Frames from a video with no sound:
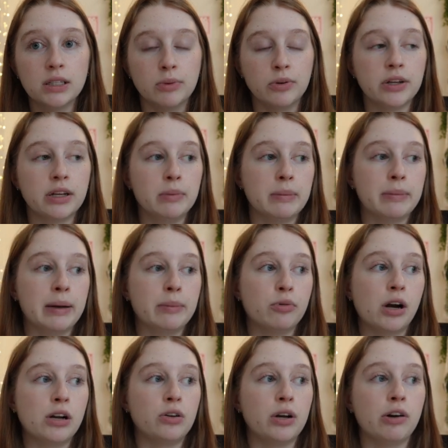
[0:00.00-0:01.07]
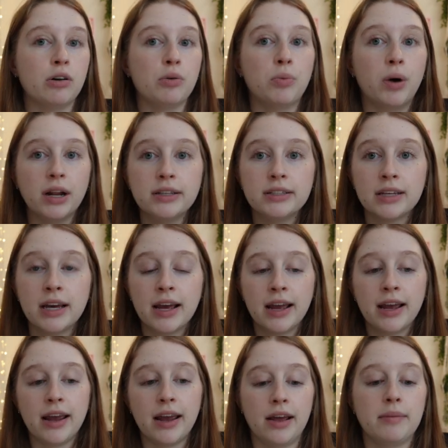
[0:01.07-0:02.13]
I'm only going to be in my bridal era once,
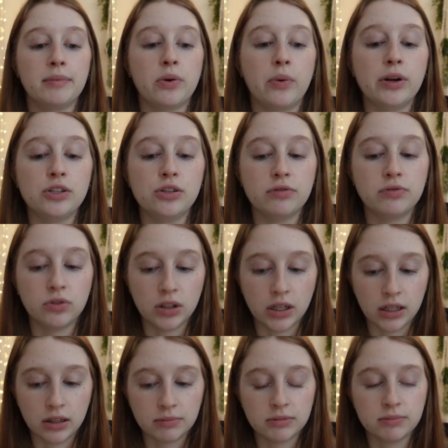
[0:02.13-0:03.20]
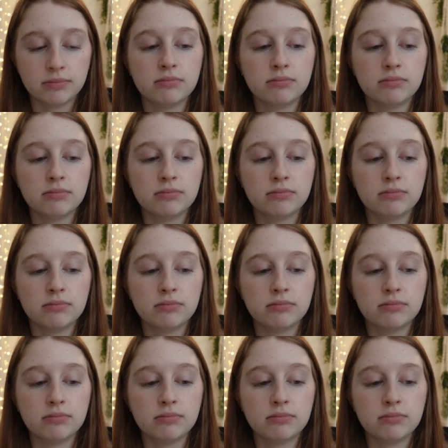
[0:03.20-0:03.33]
and I'm going to fully